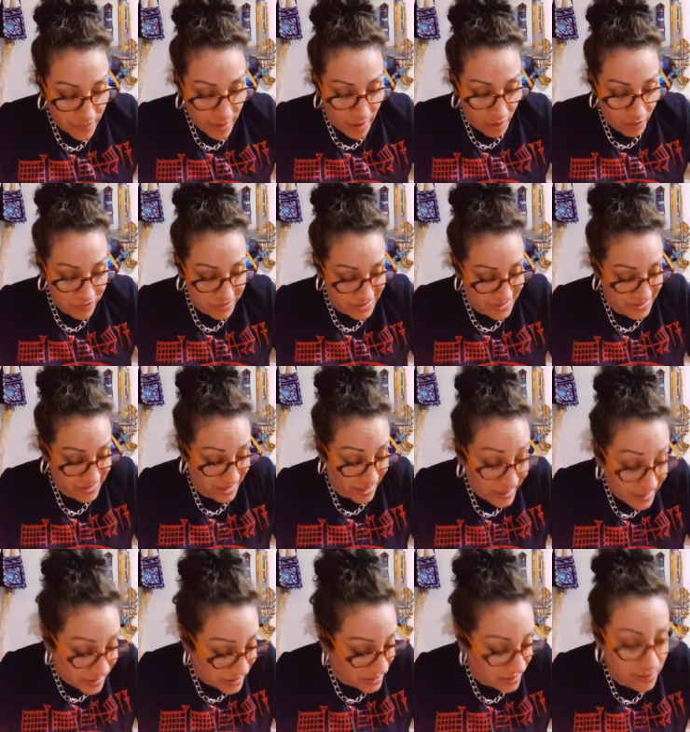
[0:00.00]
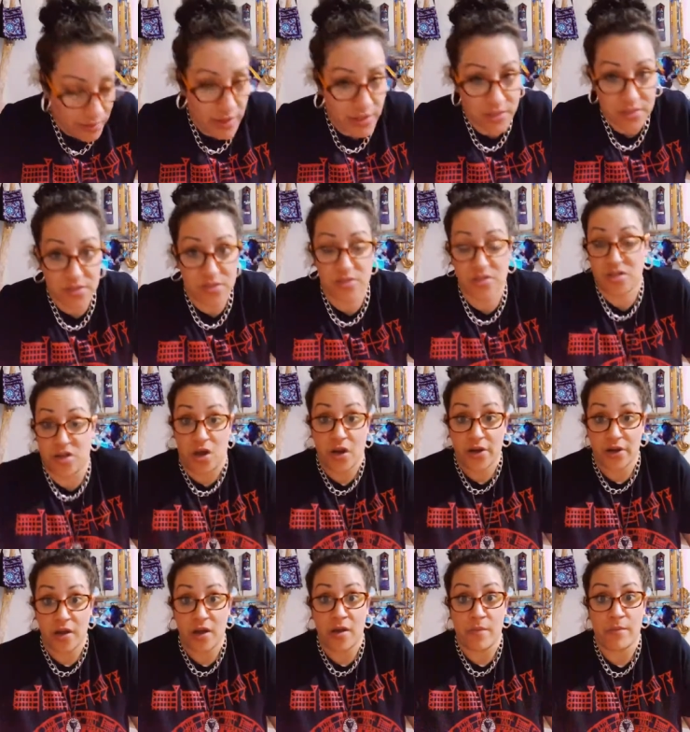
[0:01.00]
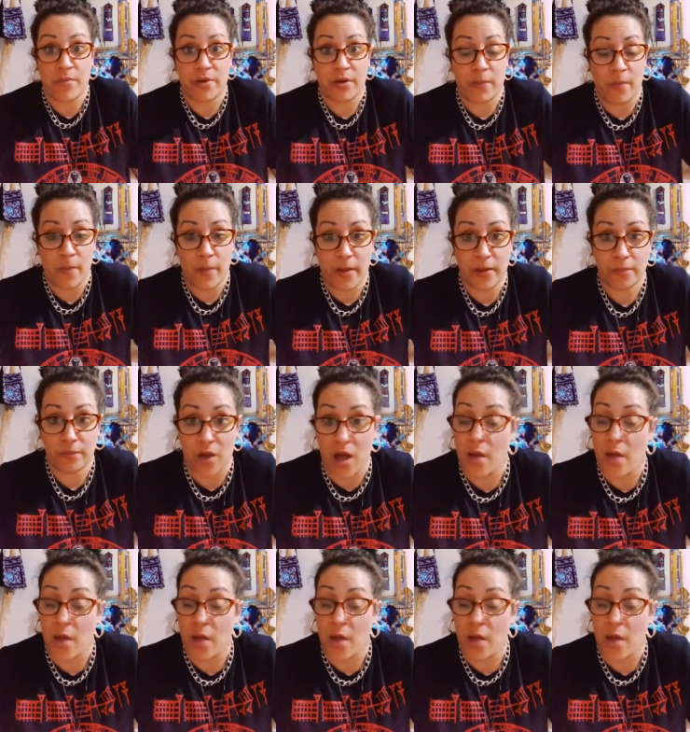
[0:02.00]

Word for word: all of a sudden, I just got up and I'm like,